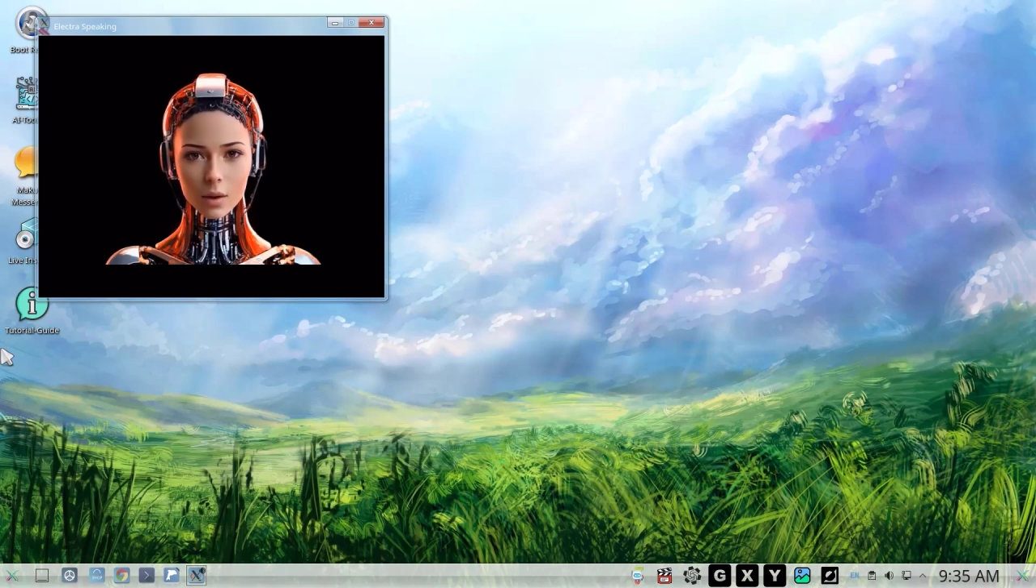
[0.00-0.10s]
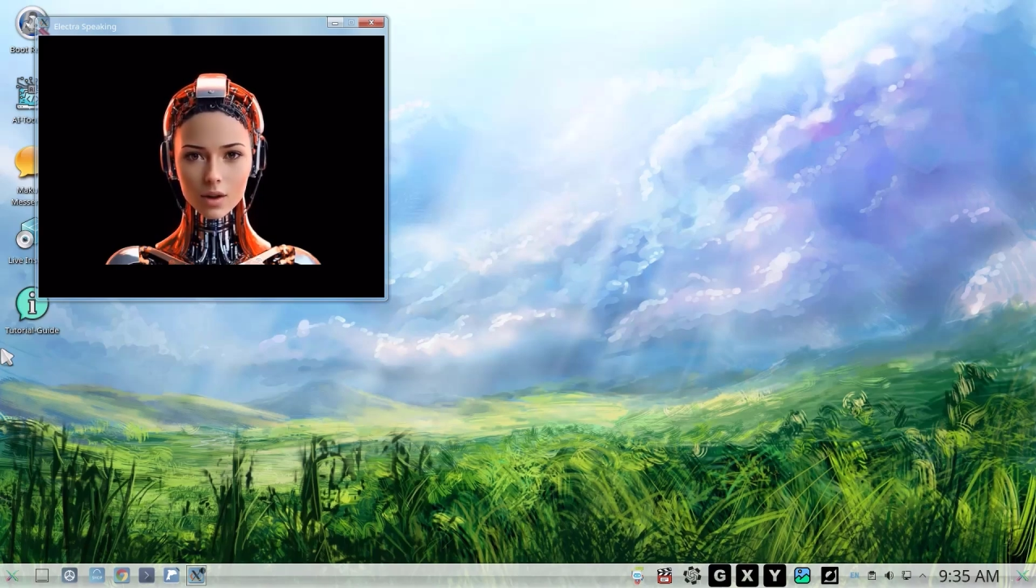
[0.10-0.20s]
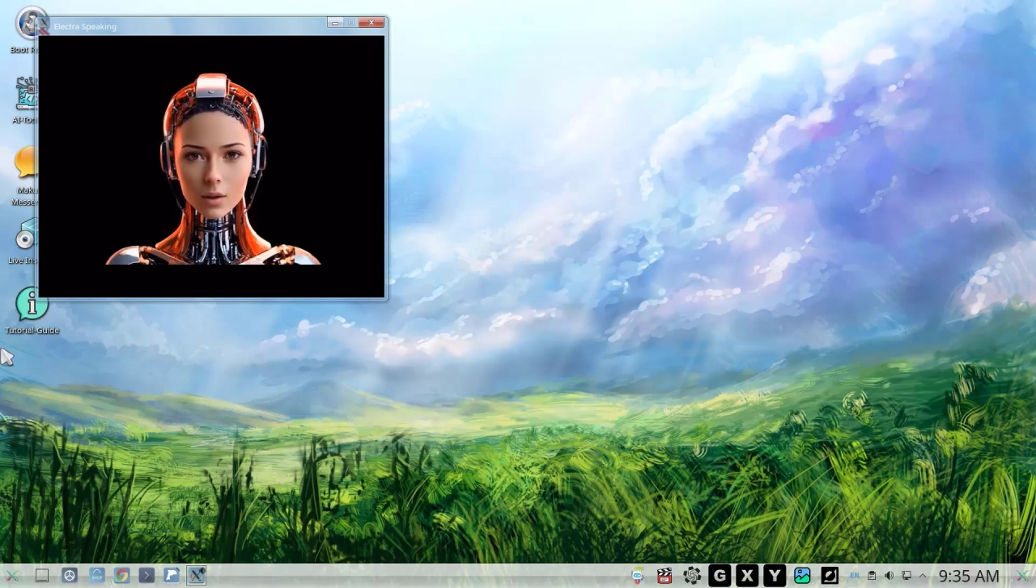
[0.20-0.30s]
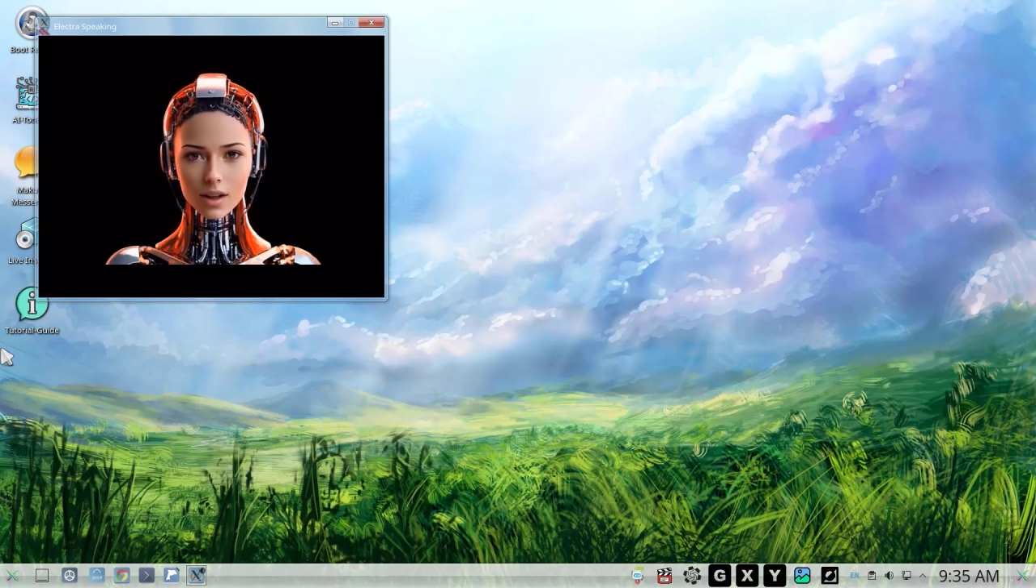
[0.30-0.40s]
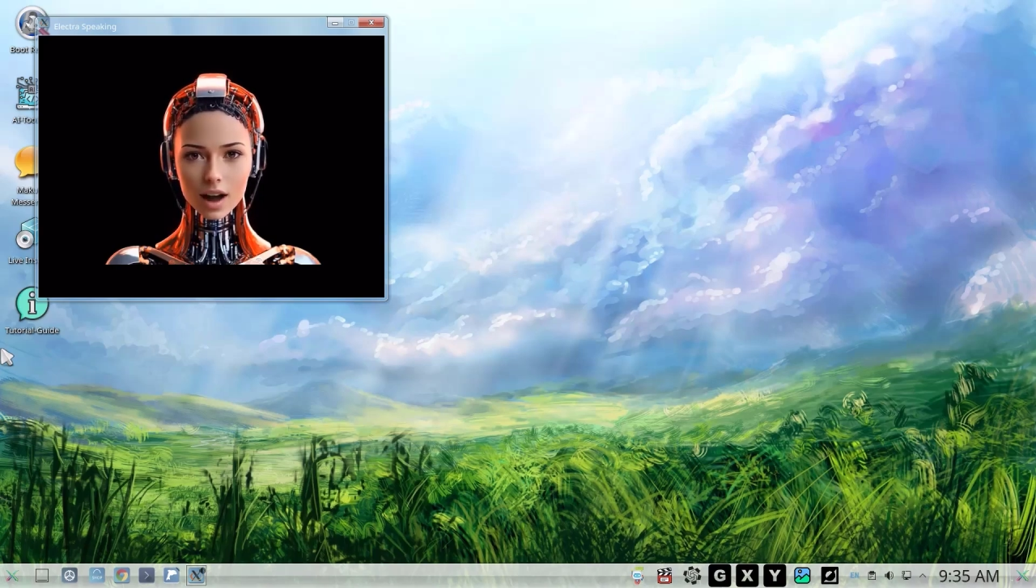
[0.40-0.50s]

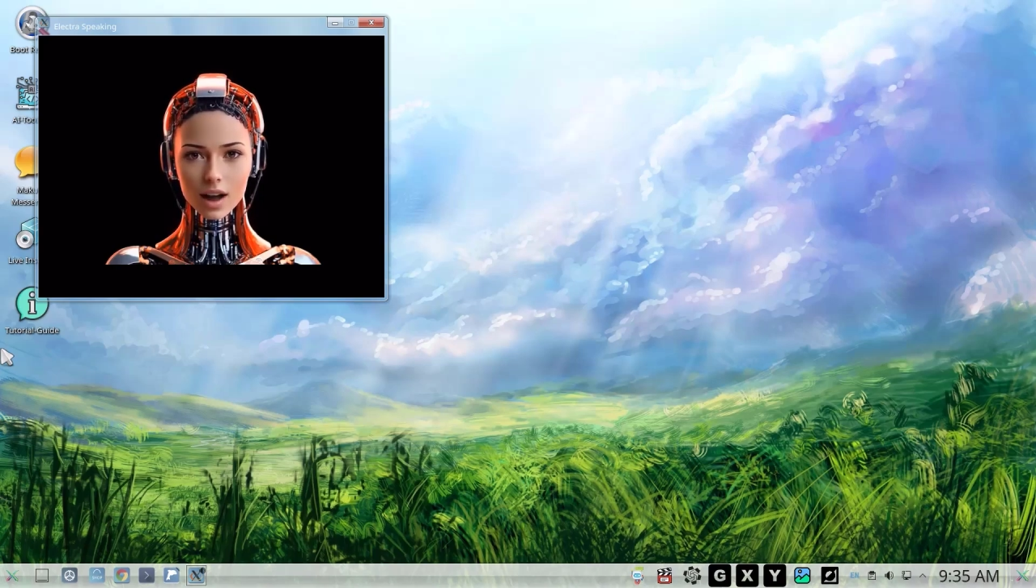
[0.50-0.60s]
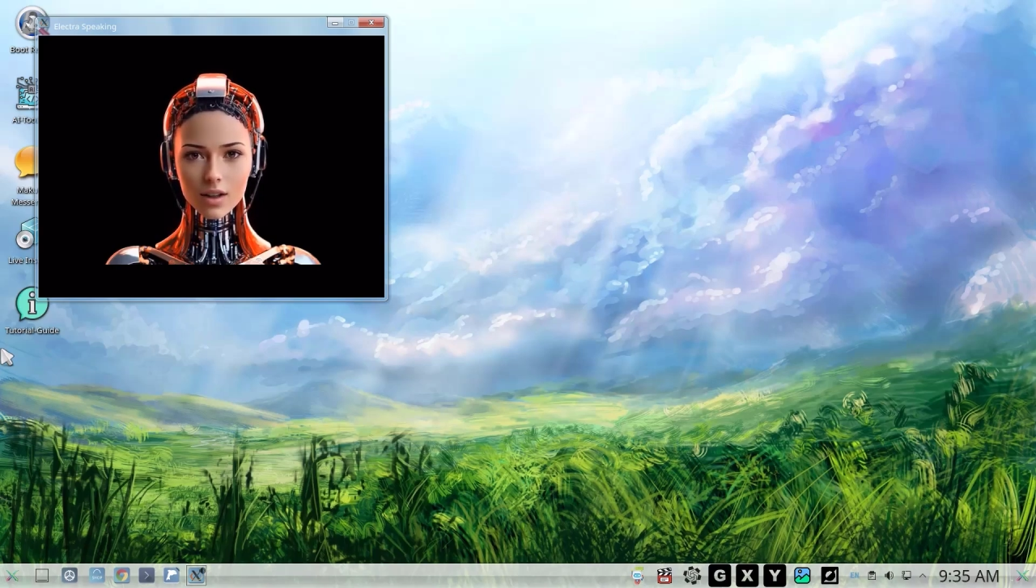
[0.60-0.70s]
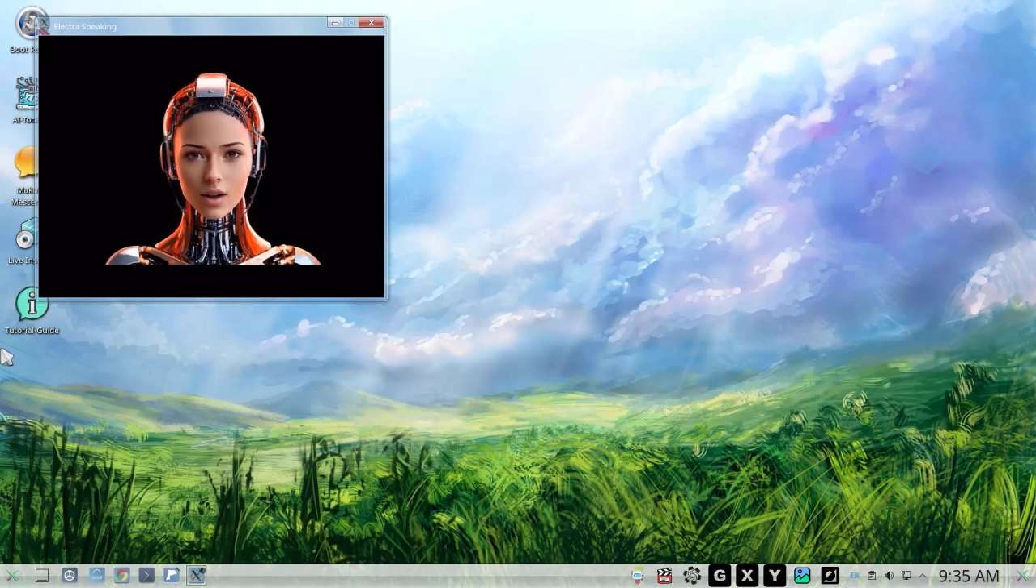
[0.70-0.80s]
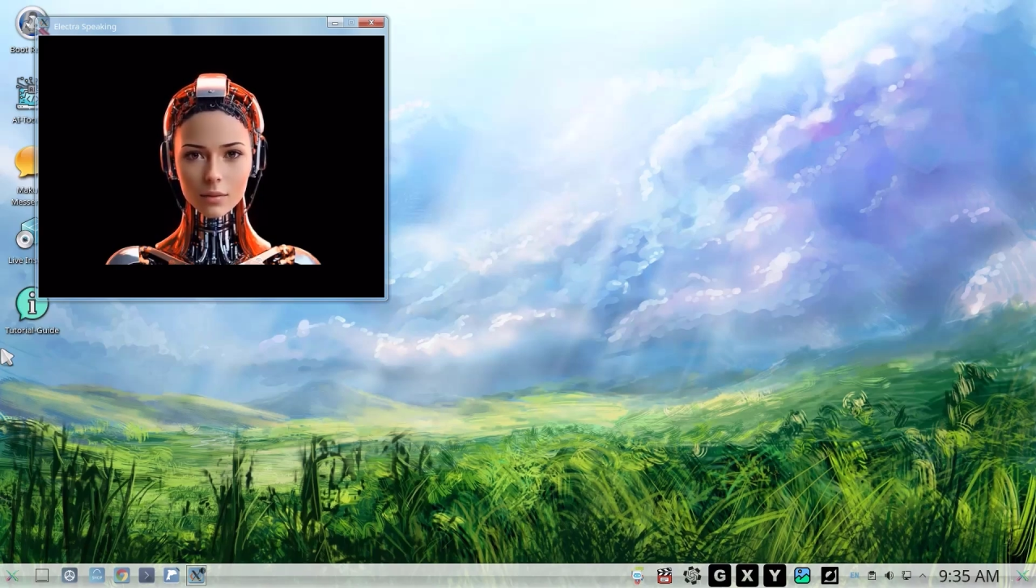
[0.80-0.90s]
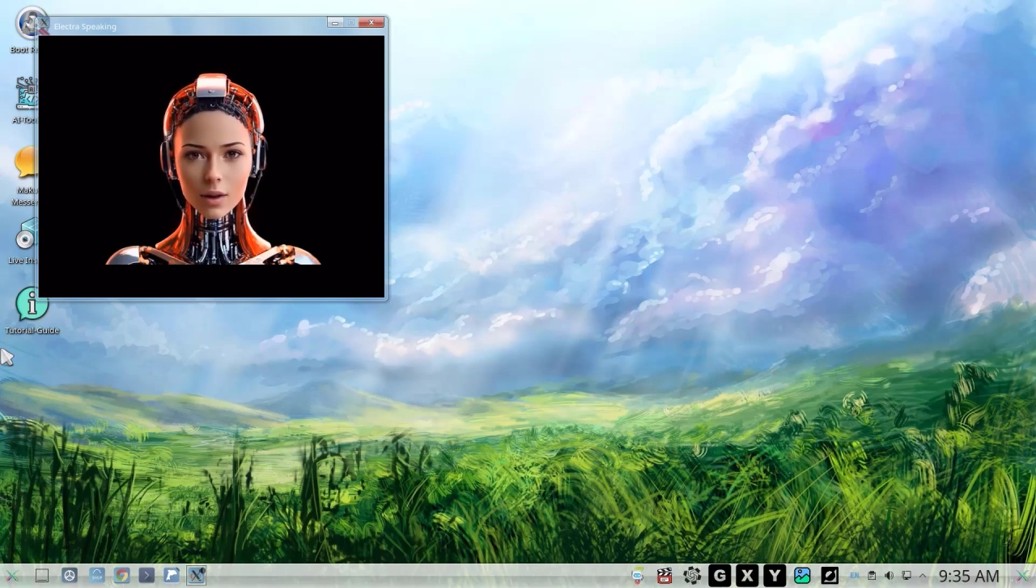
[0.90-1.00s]
So,
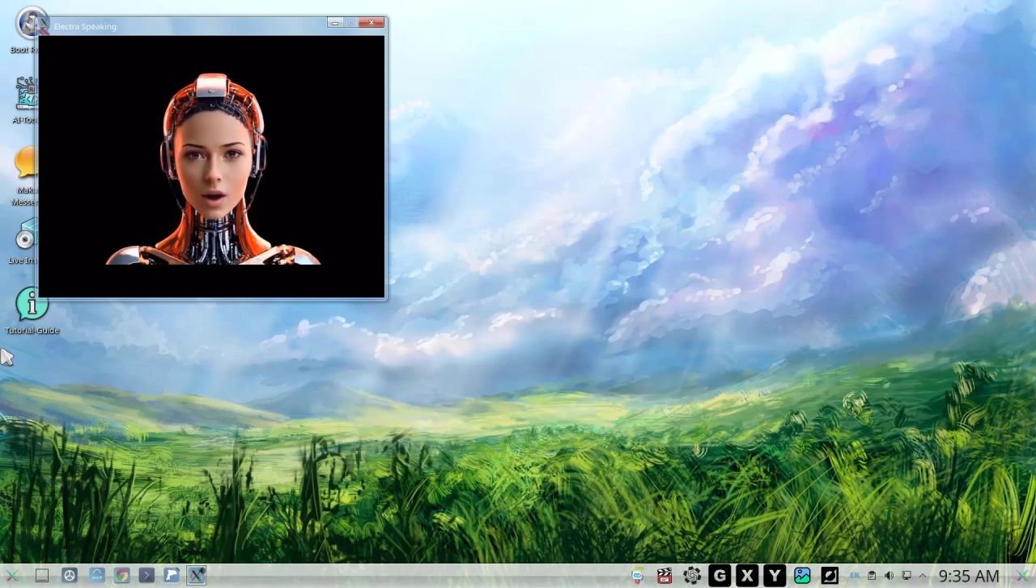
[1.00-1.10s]
with all